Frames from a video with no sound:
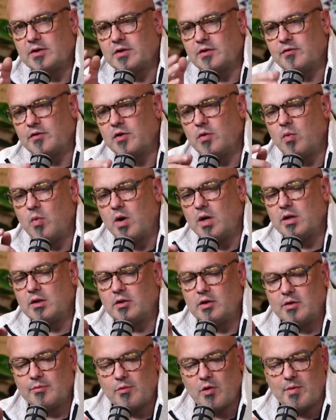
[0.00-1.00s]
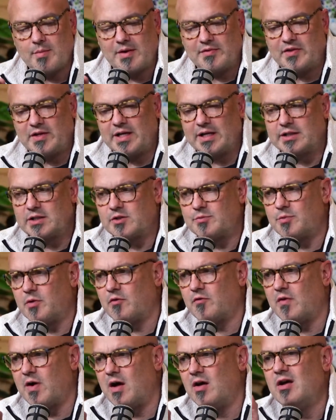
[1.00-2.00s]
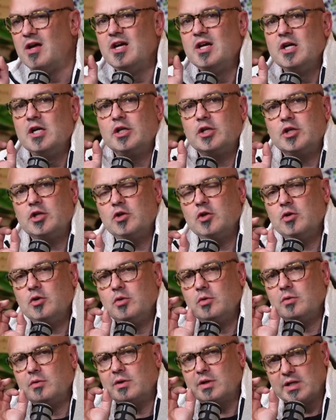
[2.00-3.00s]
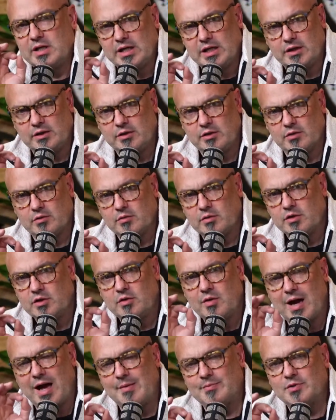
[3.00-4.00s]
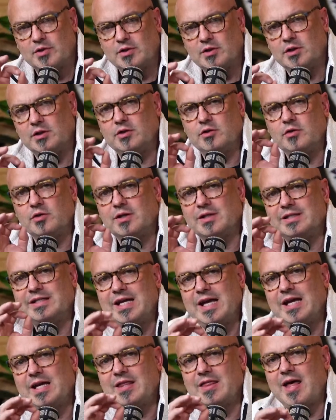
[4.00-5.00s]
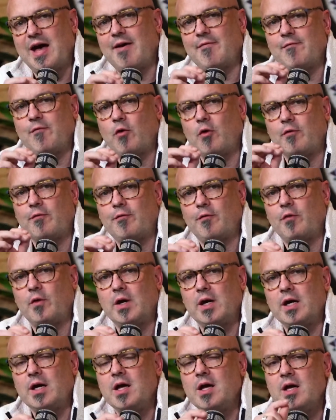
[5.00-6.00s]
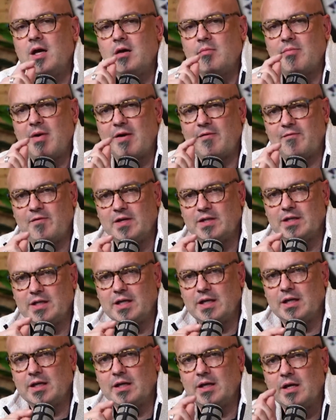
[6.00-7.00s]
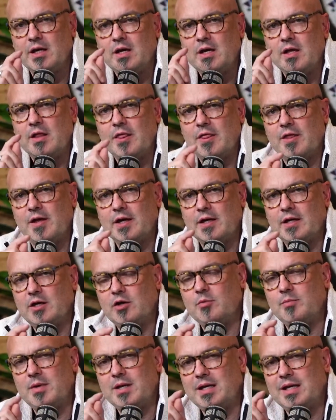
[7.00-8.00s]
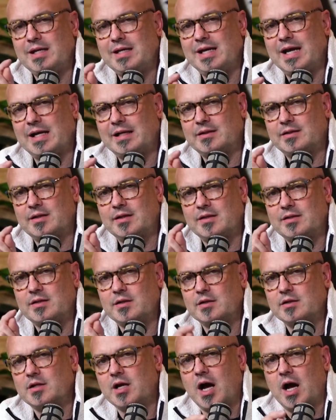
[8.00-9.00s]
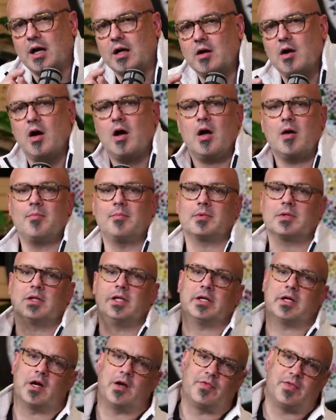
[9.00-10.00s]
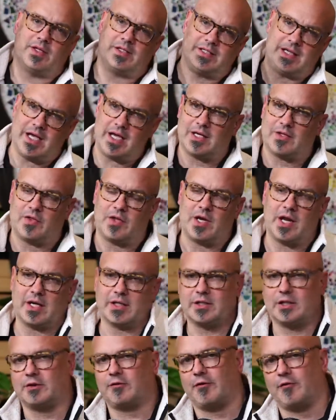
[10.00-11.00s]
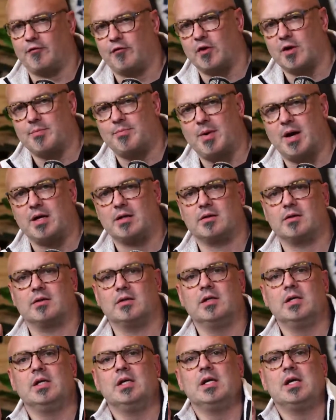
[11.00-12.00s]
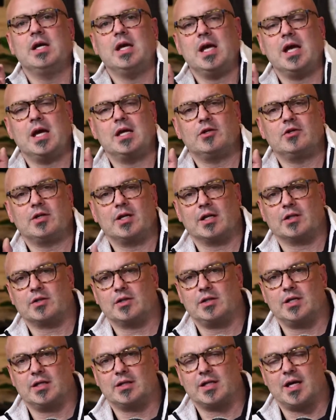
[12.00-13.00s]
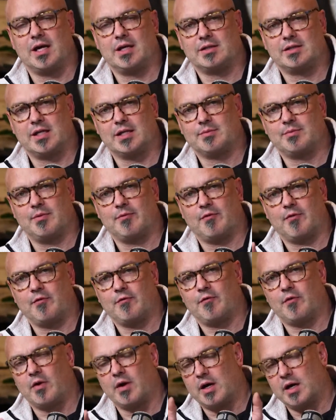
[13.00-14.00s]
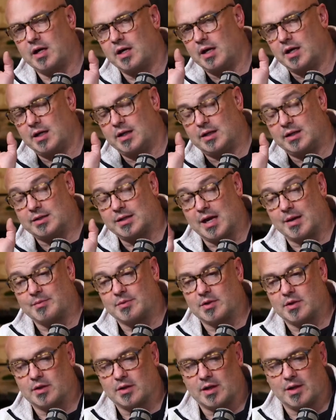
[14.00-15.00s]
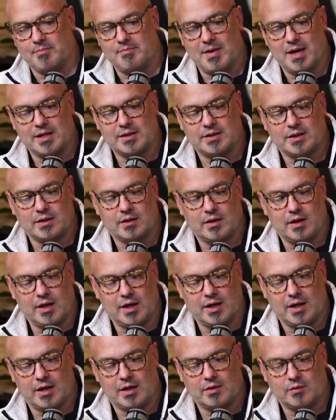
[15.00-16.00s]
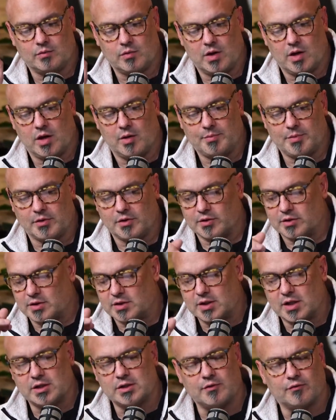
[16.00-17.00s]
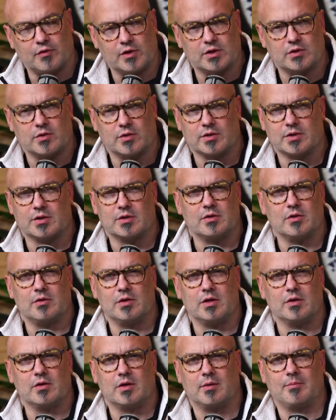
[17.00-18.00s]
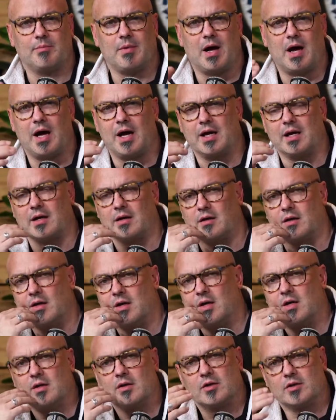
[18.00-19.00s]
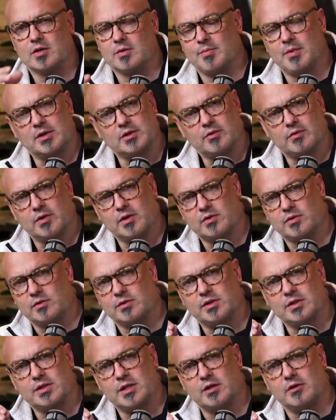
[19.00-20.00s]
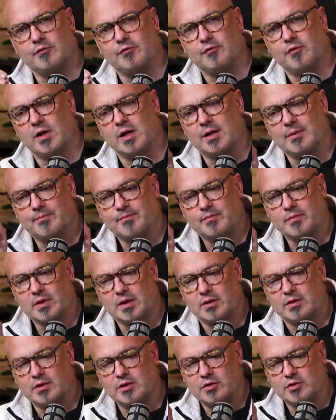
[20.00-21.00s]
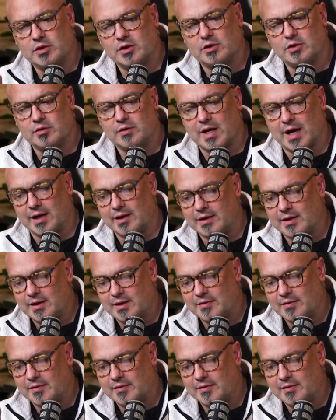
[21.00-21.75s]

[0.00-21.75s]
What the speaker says: So if you want to learn more about the Nexus profile, you absolutely need to. You can take that for free by visiting thehumannexus.com. Click on the Take the Nexus for Free button, and you can actually take that assessment for free. It is absolutely amazing and will help you. There's tons of resources too that you can buy, and there's a bunch of resources that are free. You should do that.